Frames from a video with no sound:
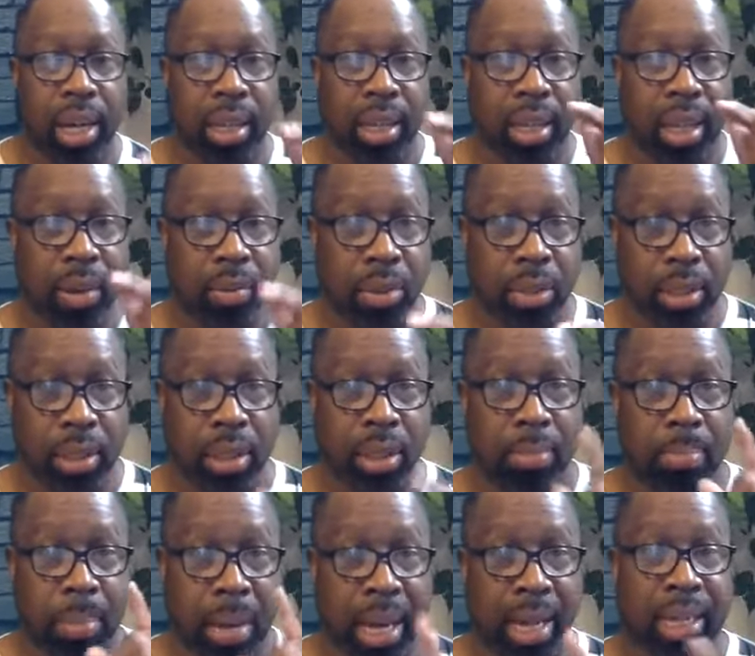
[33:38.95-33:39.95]
There was a
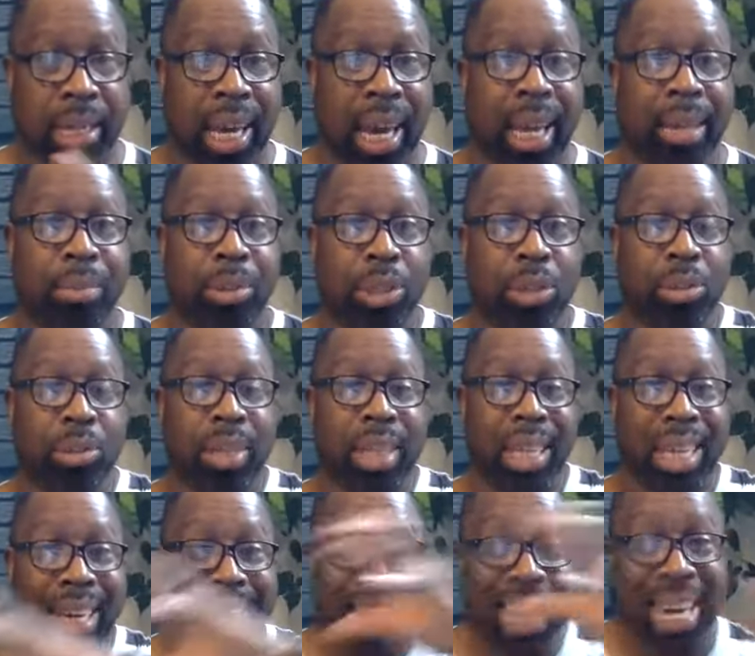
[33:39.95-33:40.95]
man came to
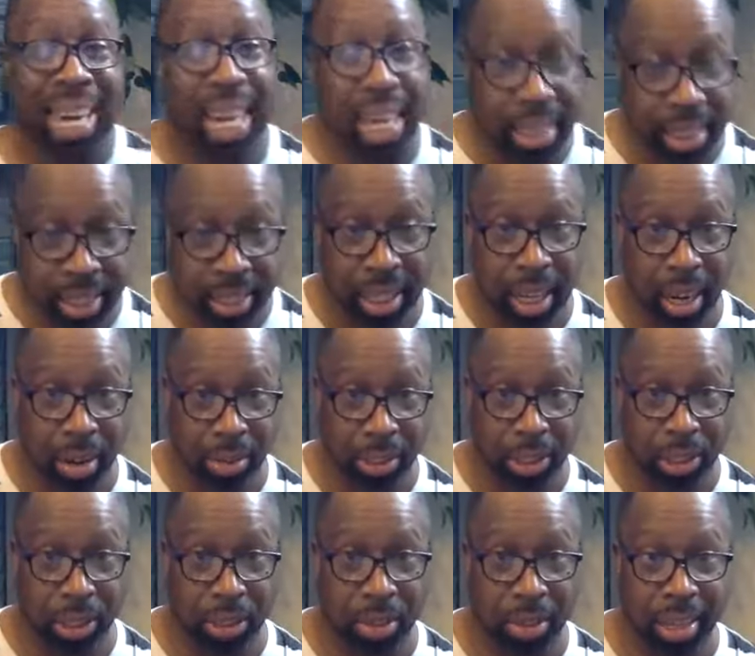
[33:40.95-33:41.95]
his
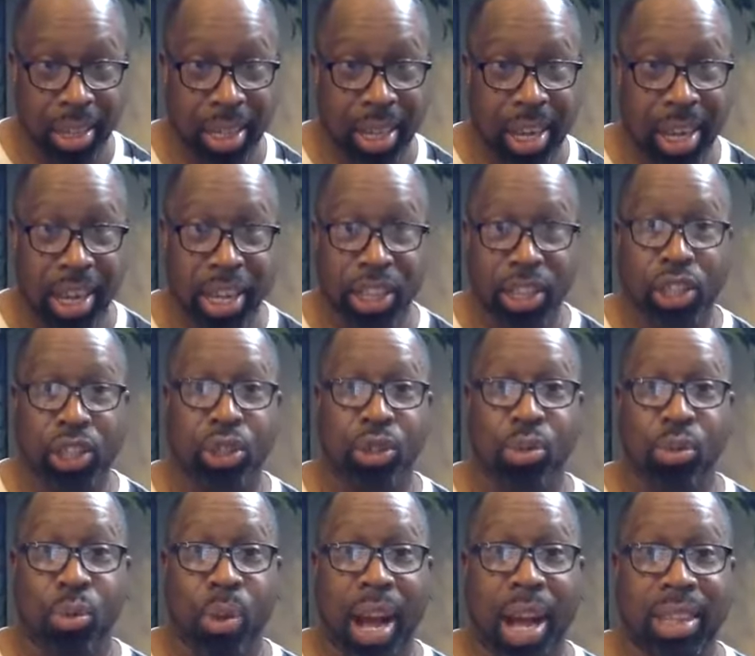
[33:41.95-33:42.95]
territory to
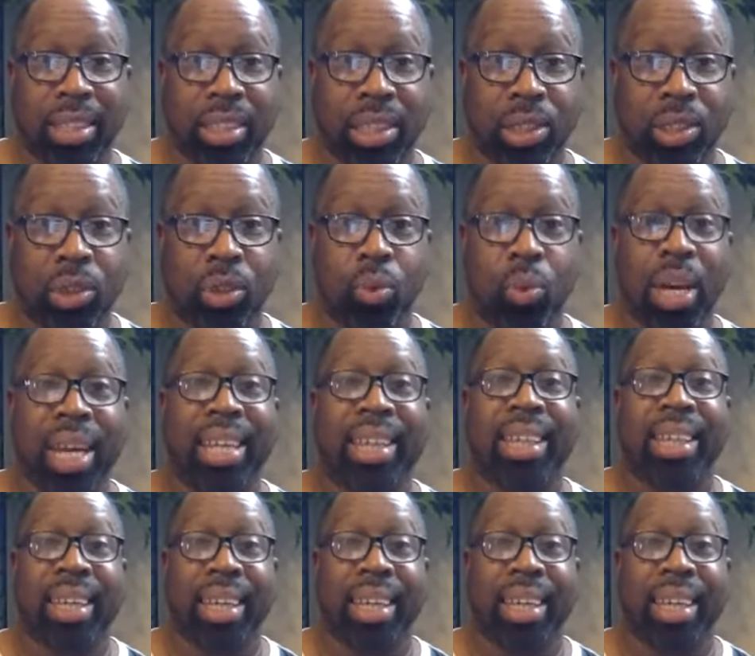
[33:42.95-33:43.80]
wrestle with